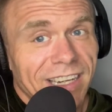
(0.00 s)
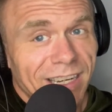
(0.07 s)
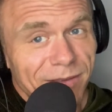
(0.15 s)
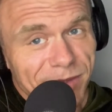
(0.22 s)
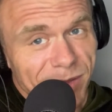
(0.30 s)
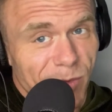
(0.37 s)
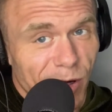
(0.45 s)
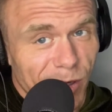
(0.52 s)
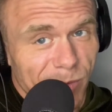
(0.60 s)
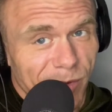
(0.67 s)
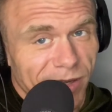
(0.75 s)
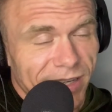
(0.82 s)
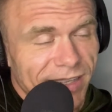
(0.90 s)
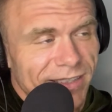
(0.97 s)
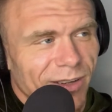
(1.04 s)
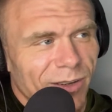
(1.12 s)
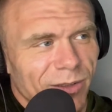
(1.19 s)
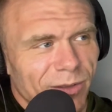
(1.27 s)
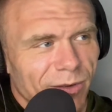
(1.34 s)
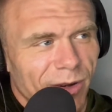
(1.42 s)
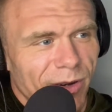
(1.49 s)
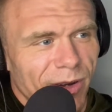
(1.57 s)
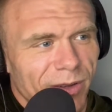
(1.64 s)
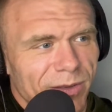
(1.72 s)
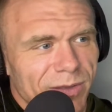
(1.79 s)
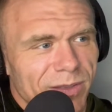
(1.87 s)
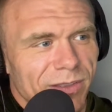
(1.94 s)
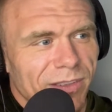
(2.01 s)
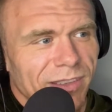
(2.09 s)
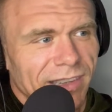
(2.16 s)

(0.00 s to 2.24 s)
NFT marketplace on Chronos